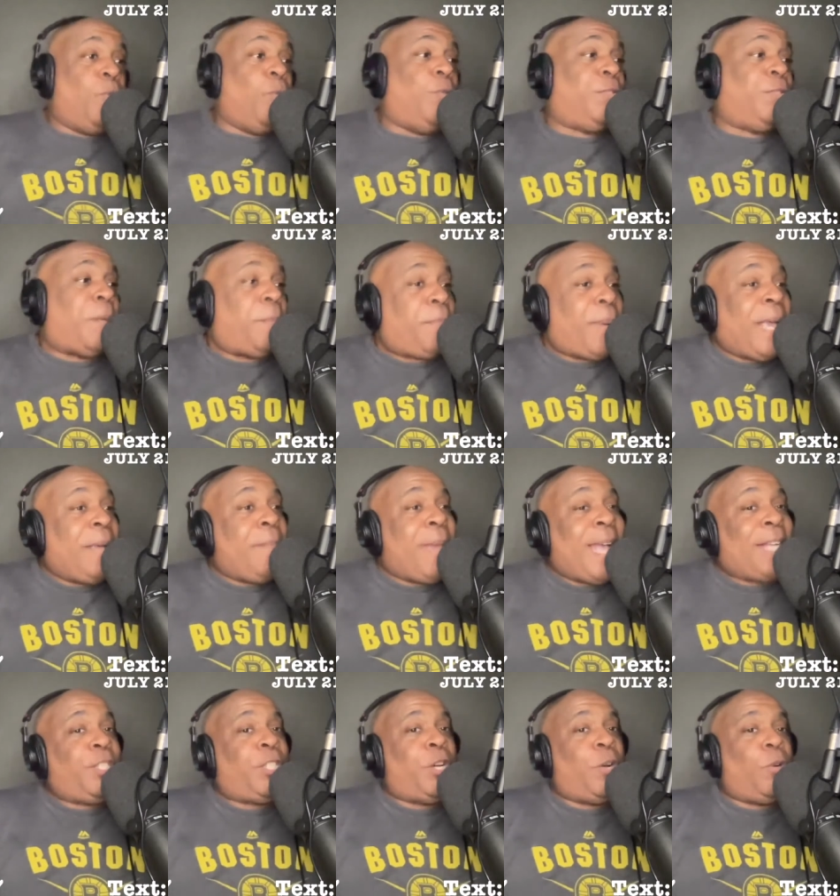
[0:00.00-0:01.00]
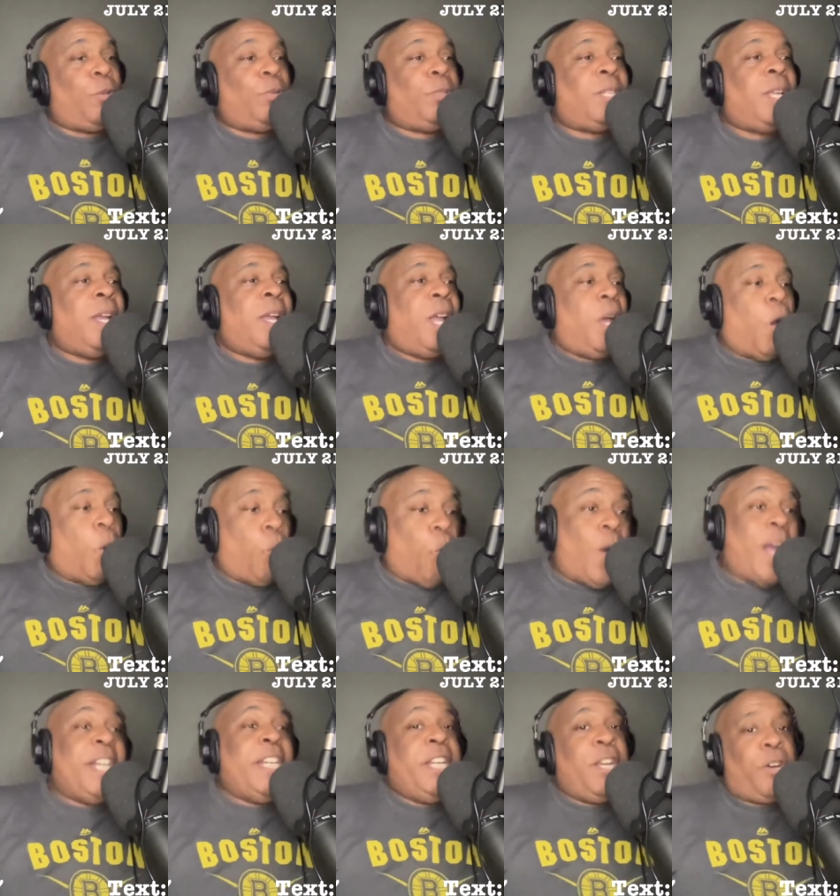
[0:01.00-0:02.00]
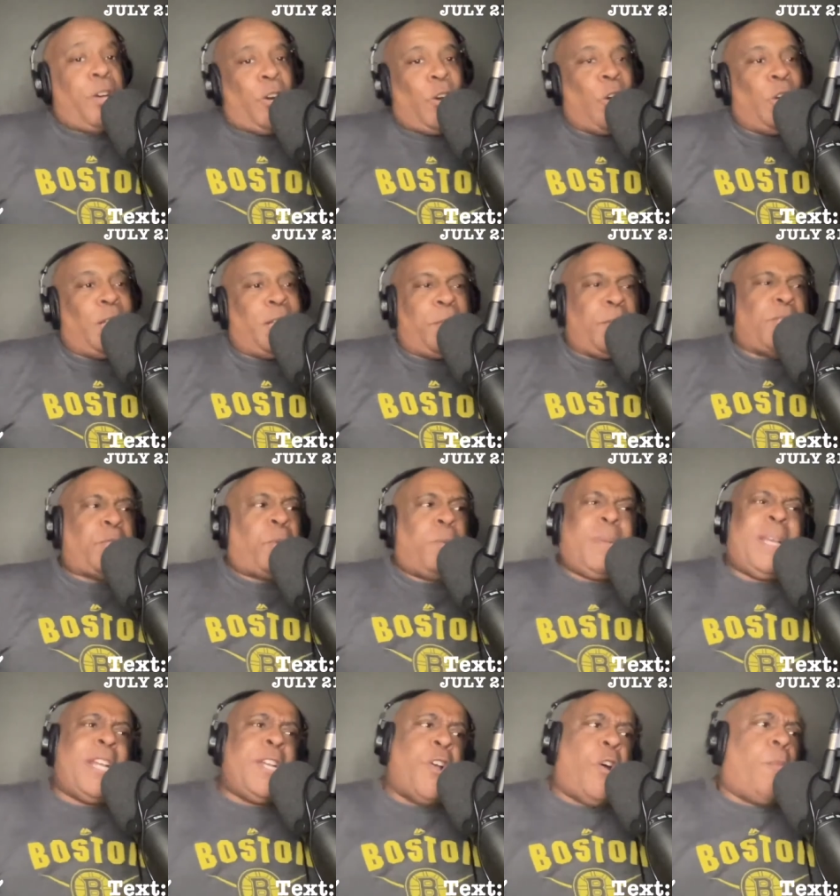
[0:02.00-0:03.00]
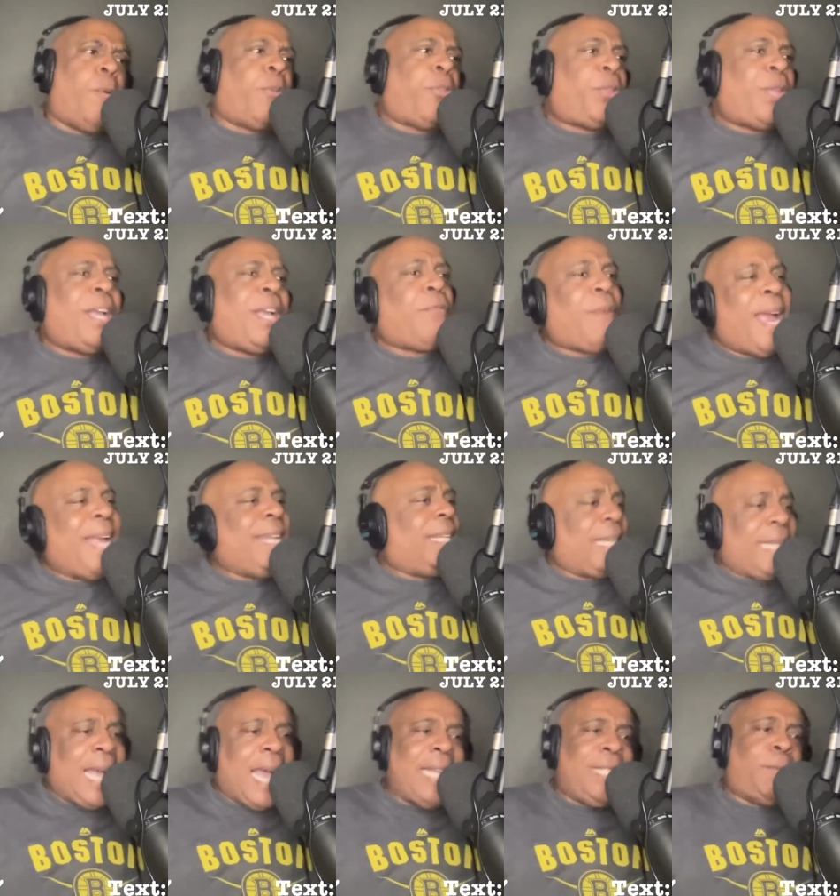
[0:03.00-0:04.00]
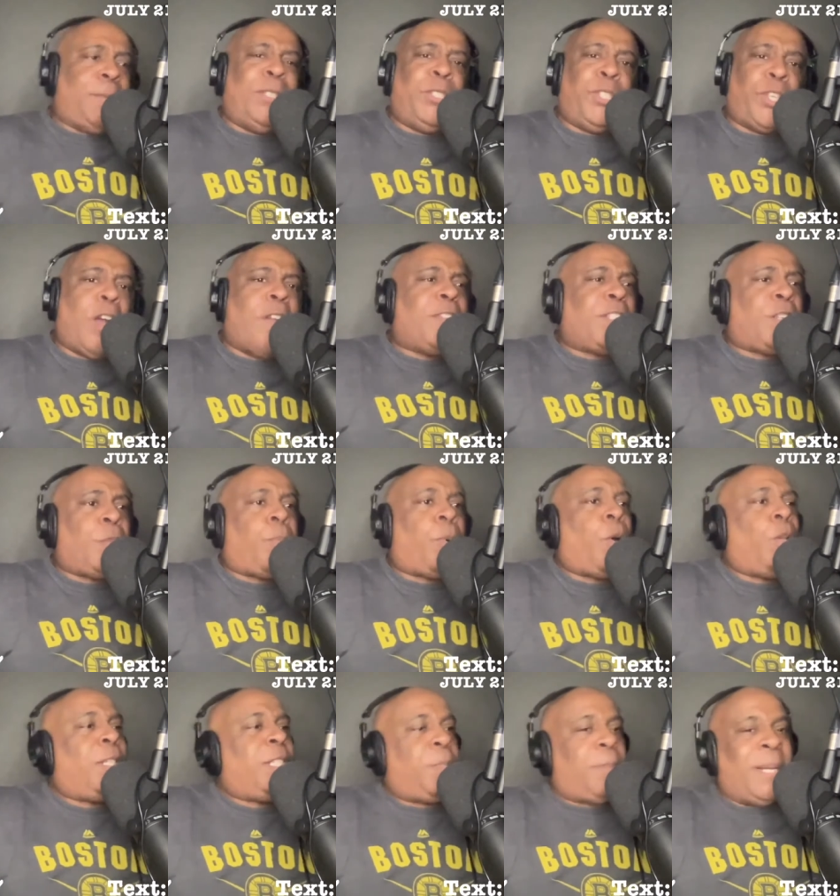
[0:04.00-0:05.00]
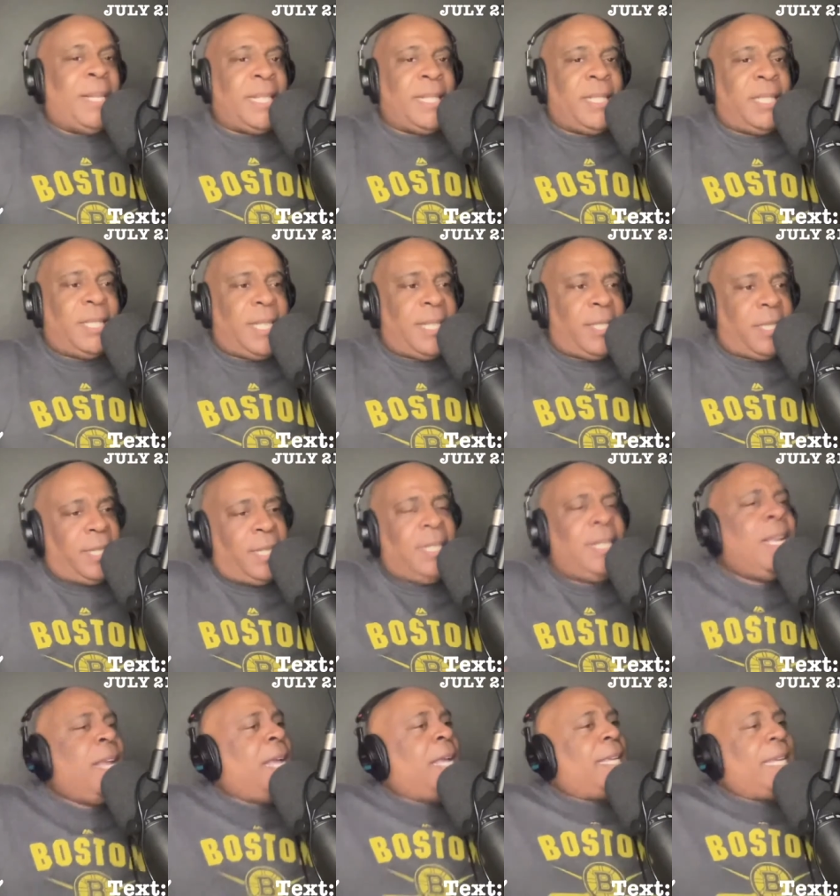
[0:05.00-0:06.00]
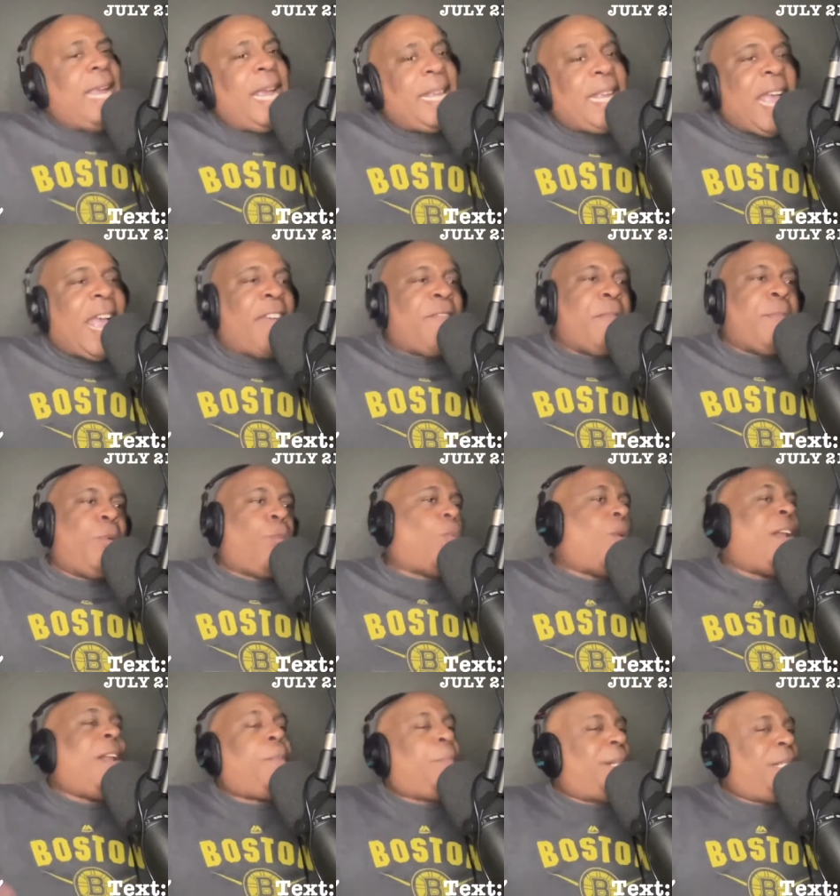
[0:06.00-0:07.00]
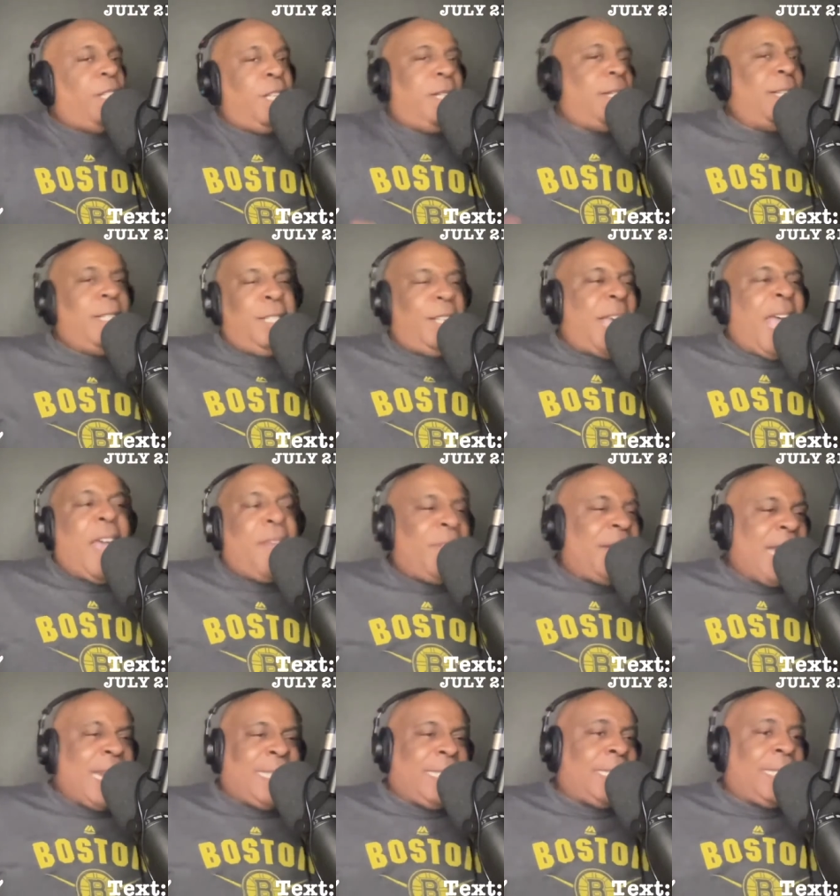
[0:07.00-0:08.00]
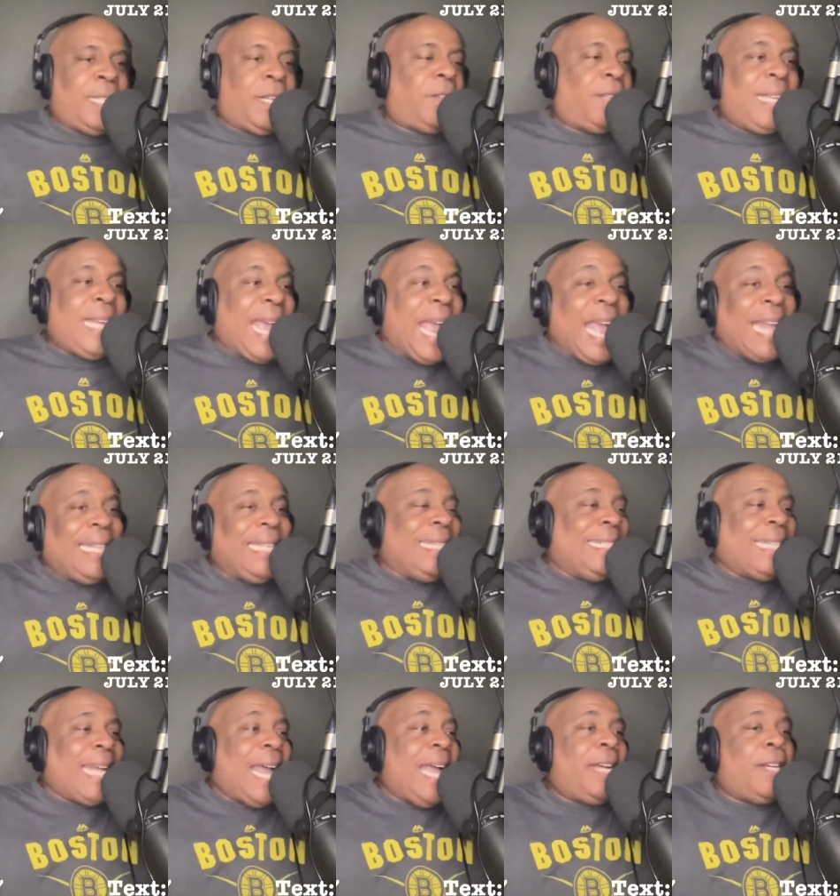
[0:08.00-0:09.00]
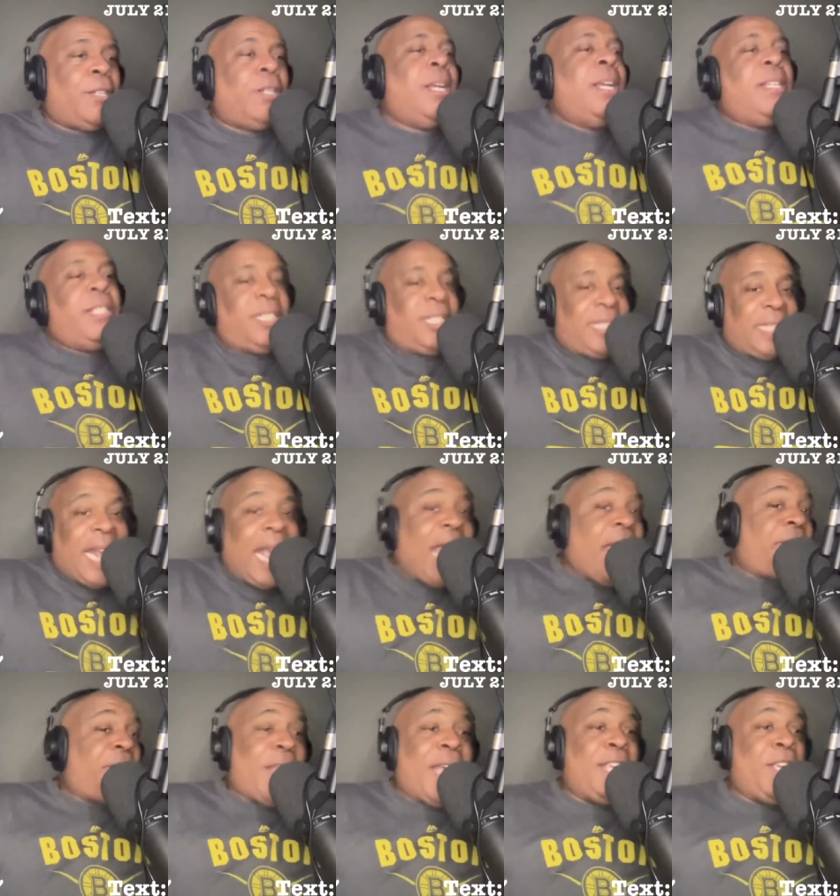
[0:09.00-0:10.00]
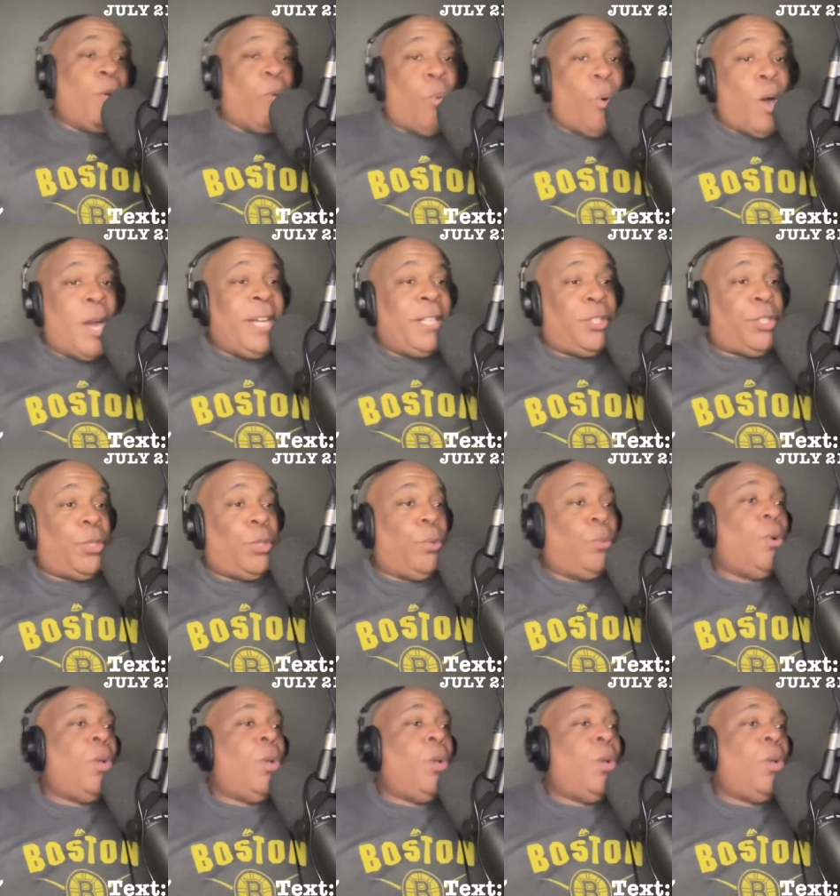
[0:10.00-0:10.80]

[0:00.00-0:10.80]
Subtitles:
to pay Mac Jones 1 year early, which would be a noble thing, right? Like, guy's been serviceable, he's been consistent. Yeah, you haven't been winning, but you haven't necessarily had the entire staff that you wanted to.